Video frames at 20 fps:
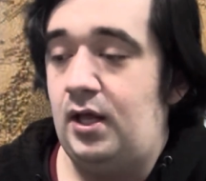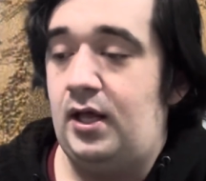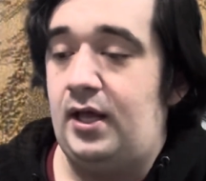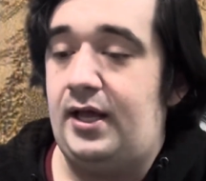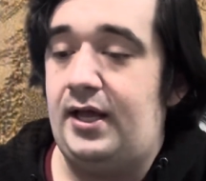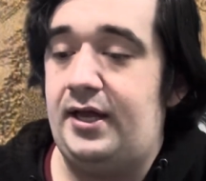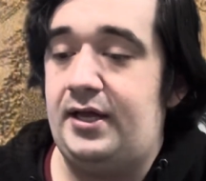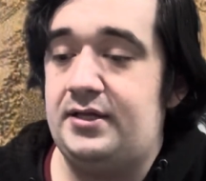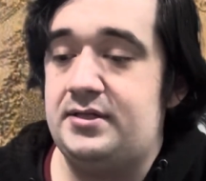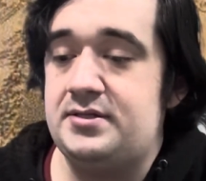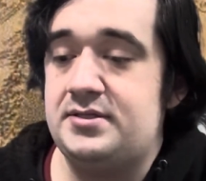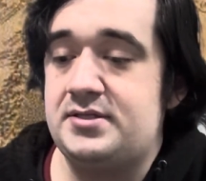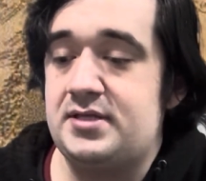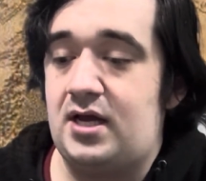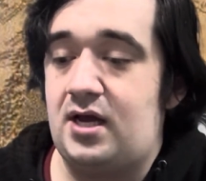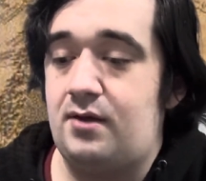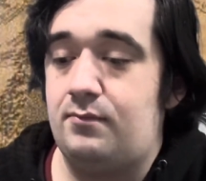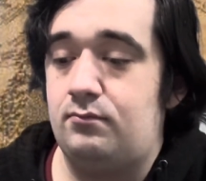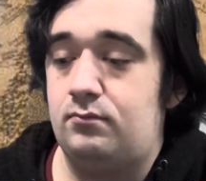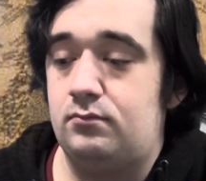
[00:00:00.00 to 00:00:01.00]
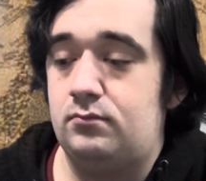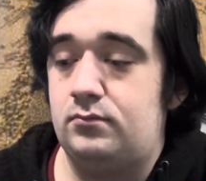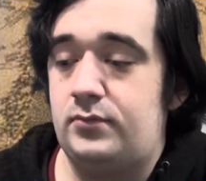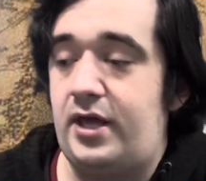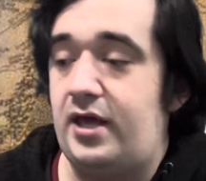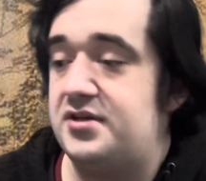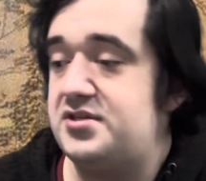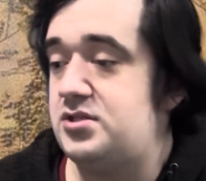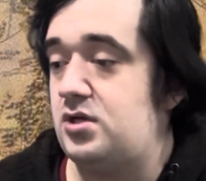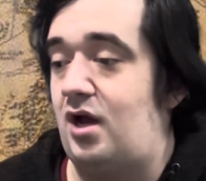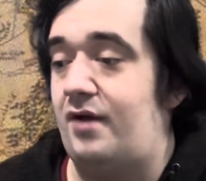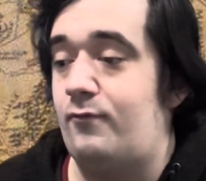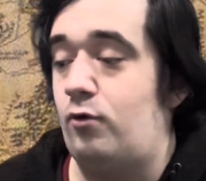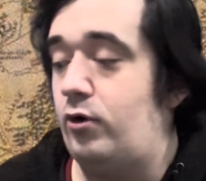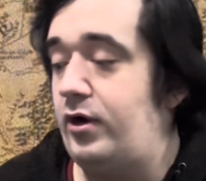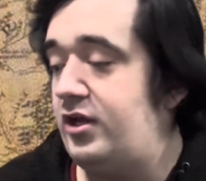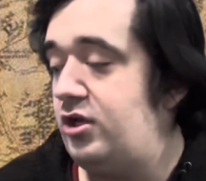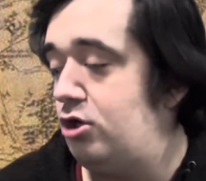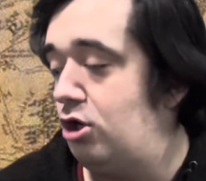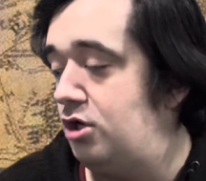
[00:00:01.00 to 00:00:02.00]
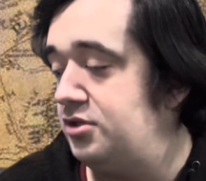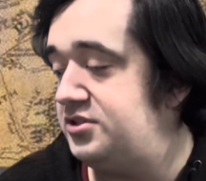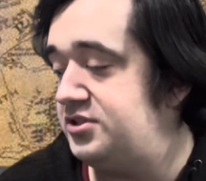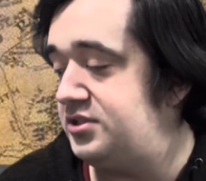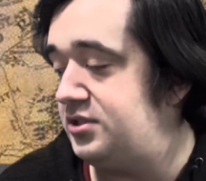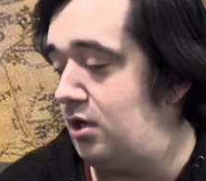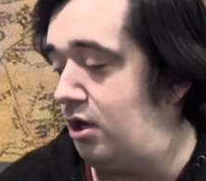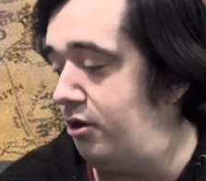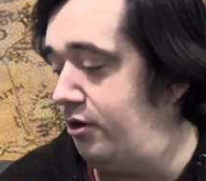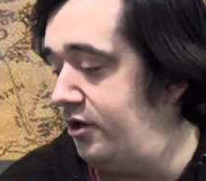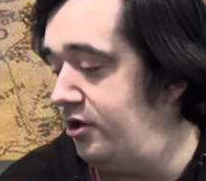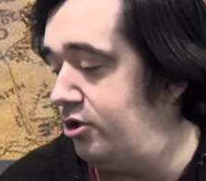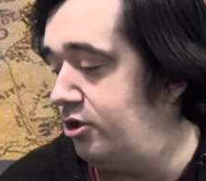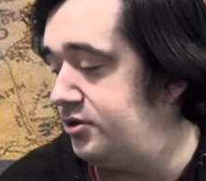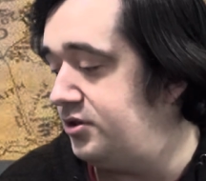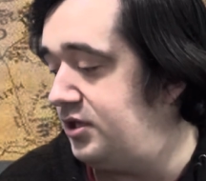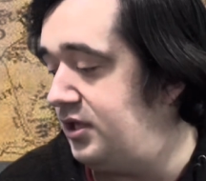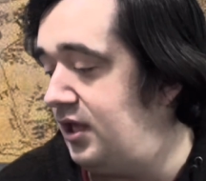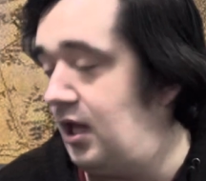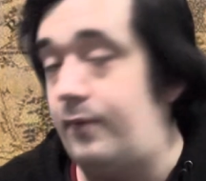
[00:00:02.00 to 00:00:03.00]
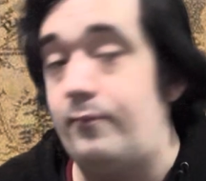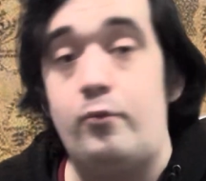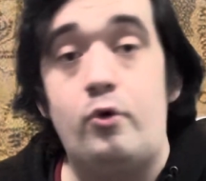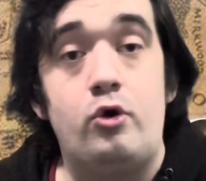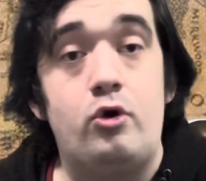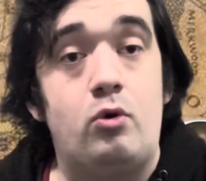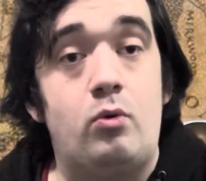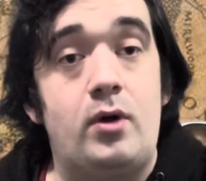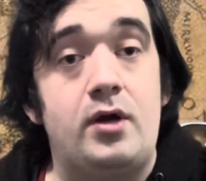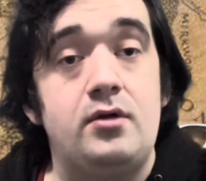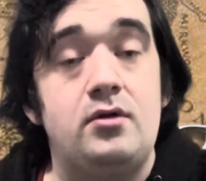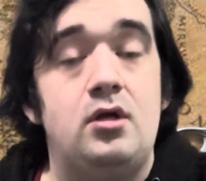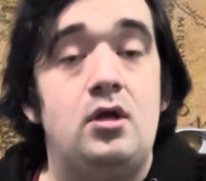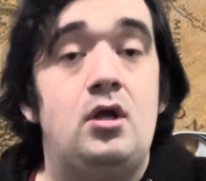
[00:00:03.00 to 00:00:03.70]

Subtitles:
And yeah, so I already got the Mortal one.